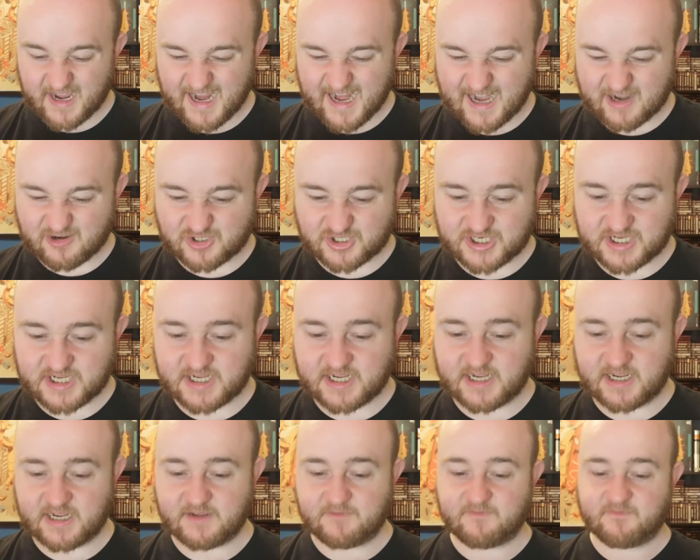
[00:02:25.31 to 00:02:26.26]

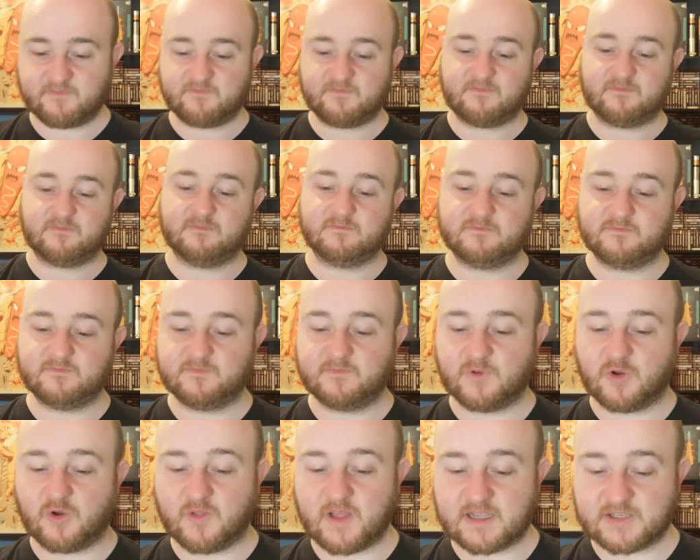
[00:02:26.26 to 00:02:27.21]
energy,
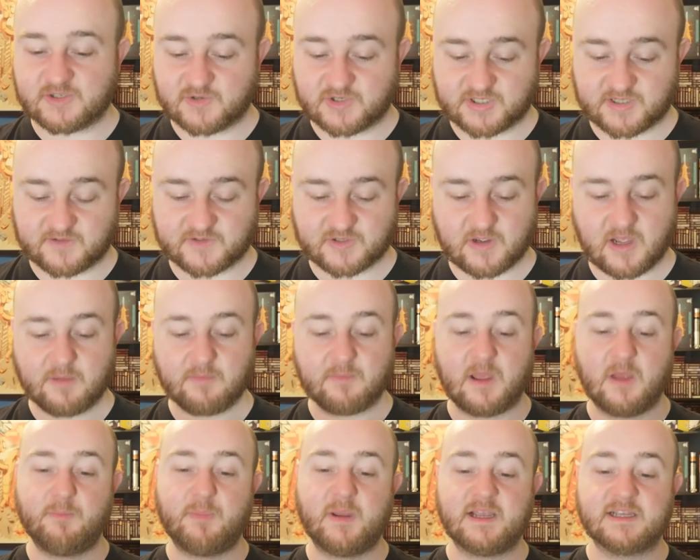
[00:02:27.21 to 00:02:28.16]
all that sort of stuff. So
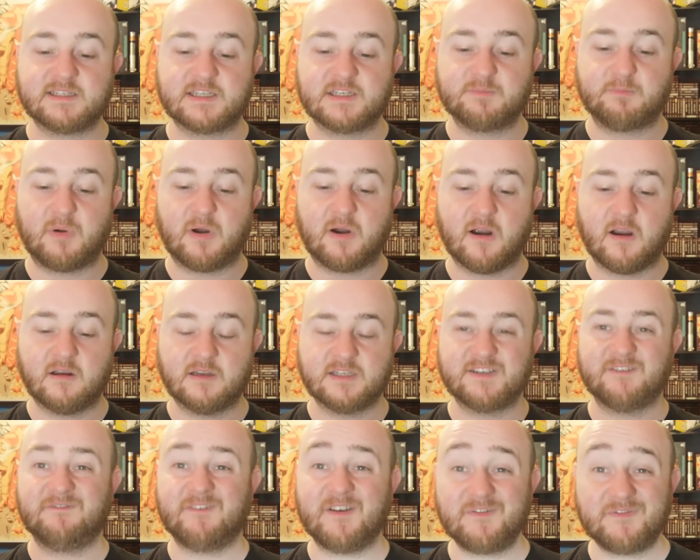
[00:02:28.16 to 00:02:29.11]
how big is this bar? It's
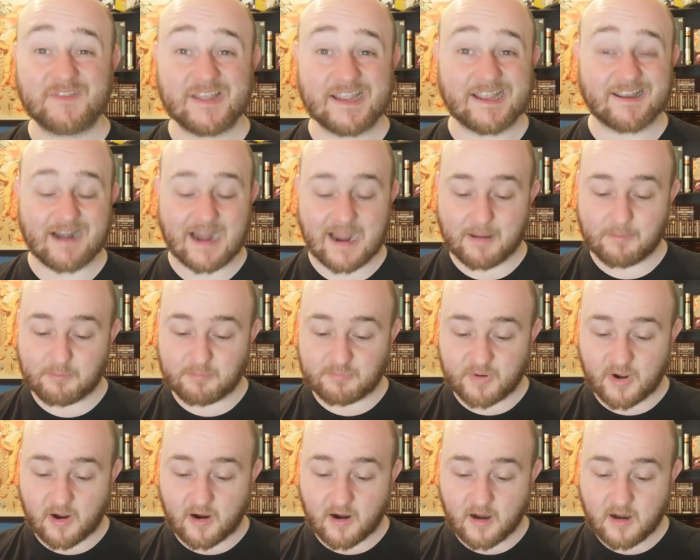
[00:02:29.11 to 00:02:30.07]
a 50 gram
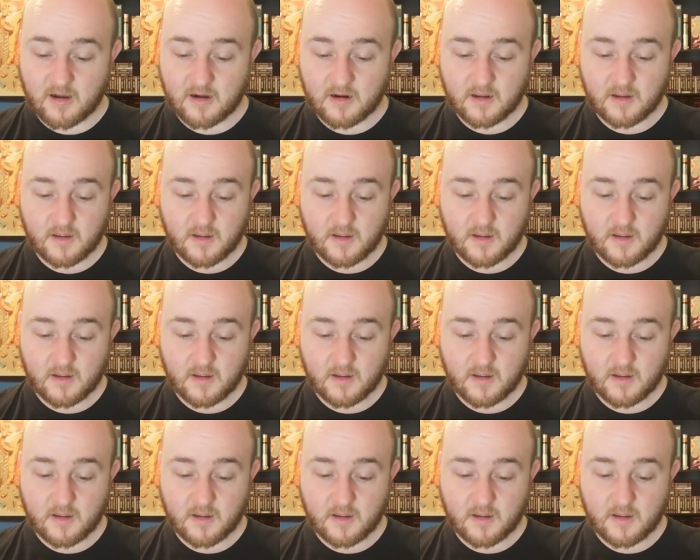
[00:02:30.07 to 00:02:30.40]
bar.